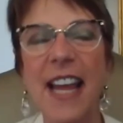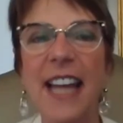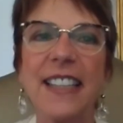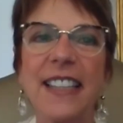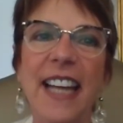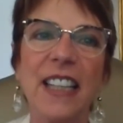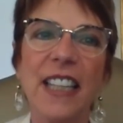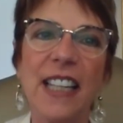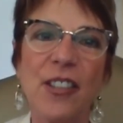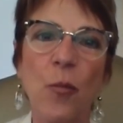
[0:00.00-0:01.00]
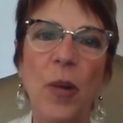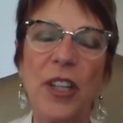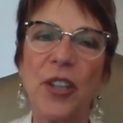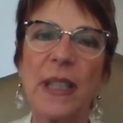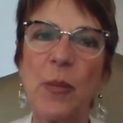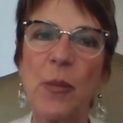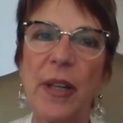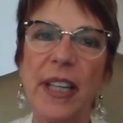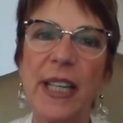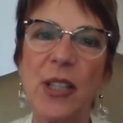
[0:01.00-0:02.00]
and tell us what your
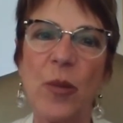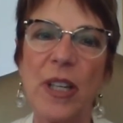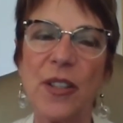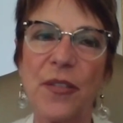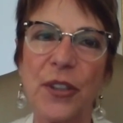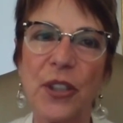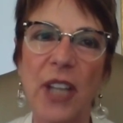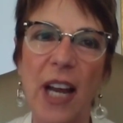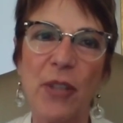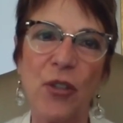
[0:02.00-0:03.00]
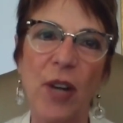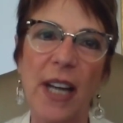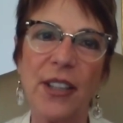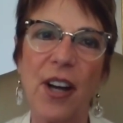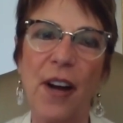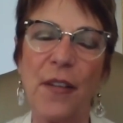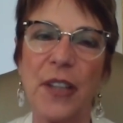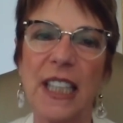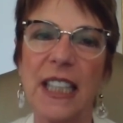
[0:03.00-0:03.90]
experience was the first time you tried the coffee.